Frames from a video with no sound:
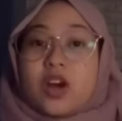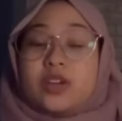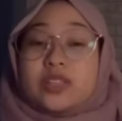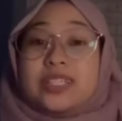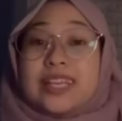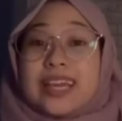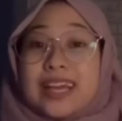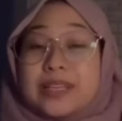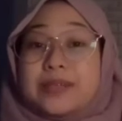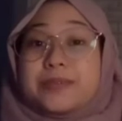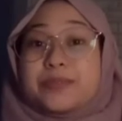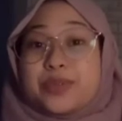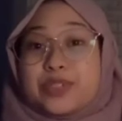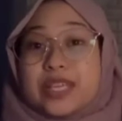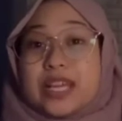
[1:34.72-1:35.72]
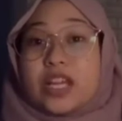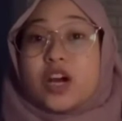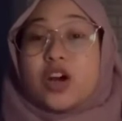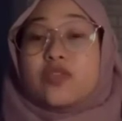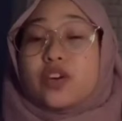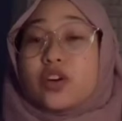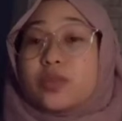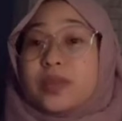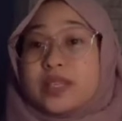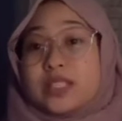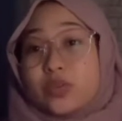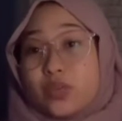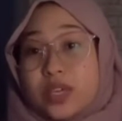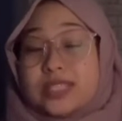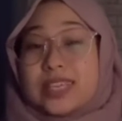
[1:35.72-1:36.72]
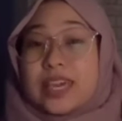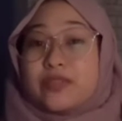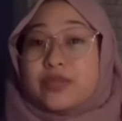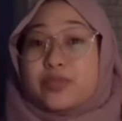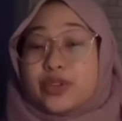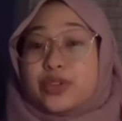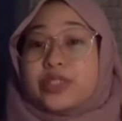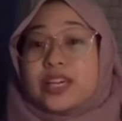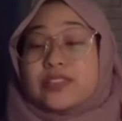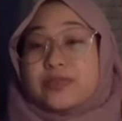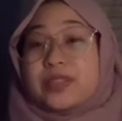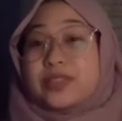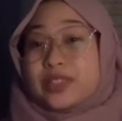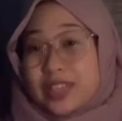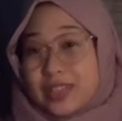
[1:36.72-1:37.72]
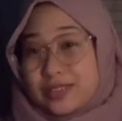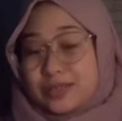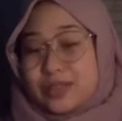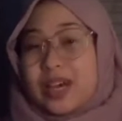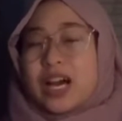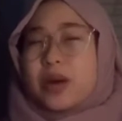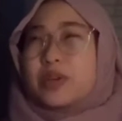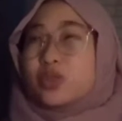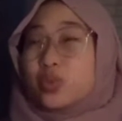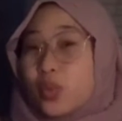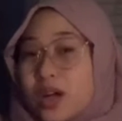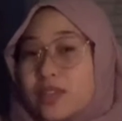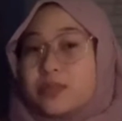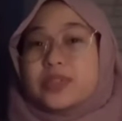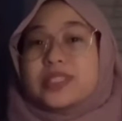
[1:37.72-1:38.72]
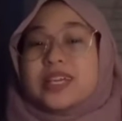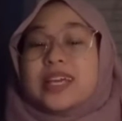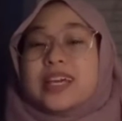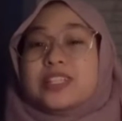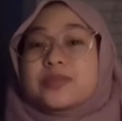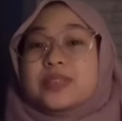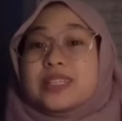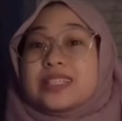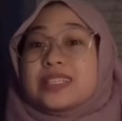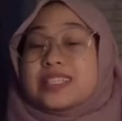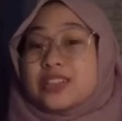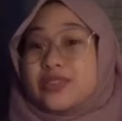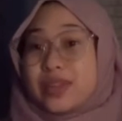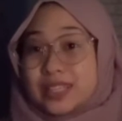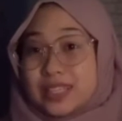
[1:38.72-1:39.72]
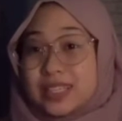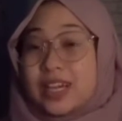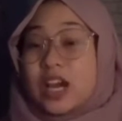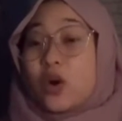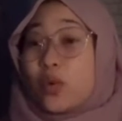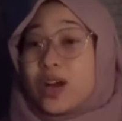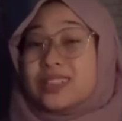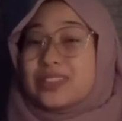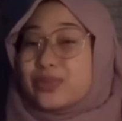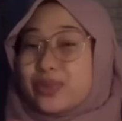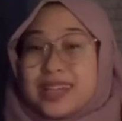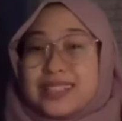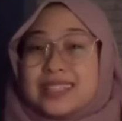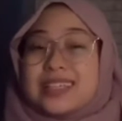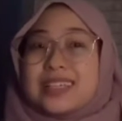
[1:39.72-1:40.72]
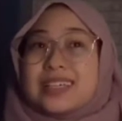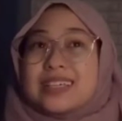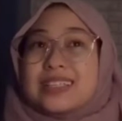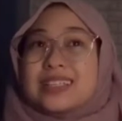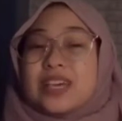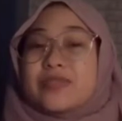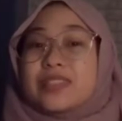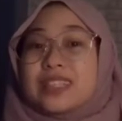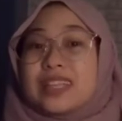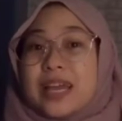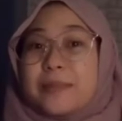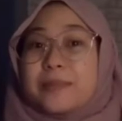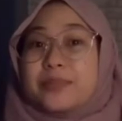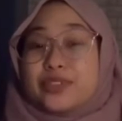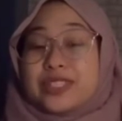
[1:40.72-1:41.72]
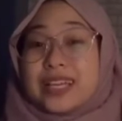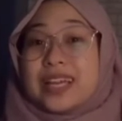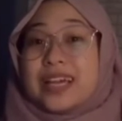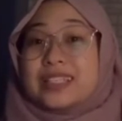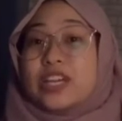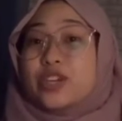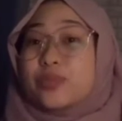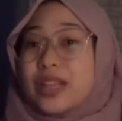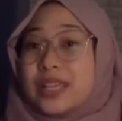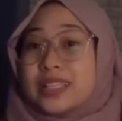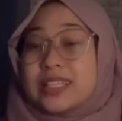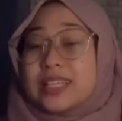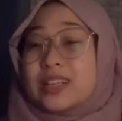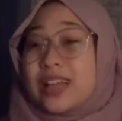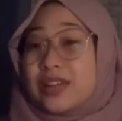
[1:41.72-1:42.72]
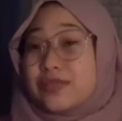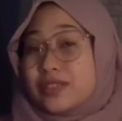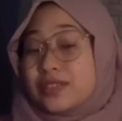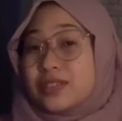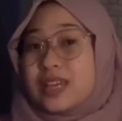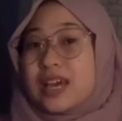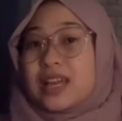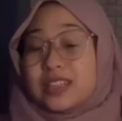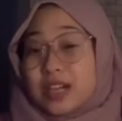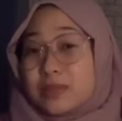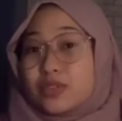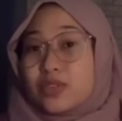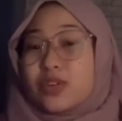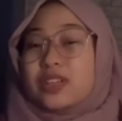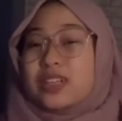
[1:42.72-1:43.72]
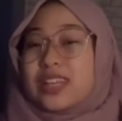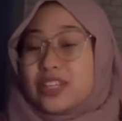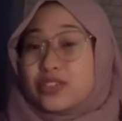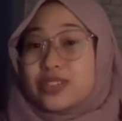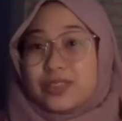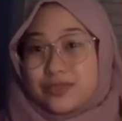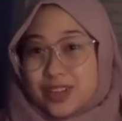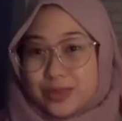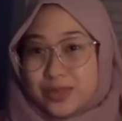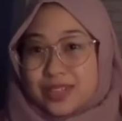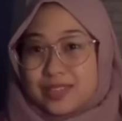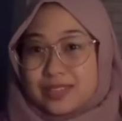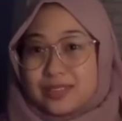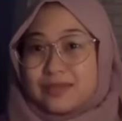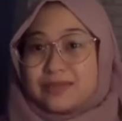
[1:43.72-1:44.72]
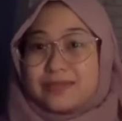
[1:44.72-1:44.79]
only 9% of all plastic waste ever produced has been recycled, but 12% has been incinerated, while the rest is 79% has accumulated in landfills, dumps, or the natural environment.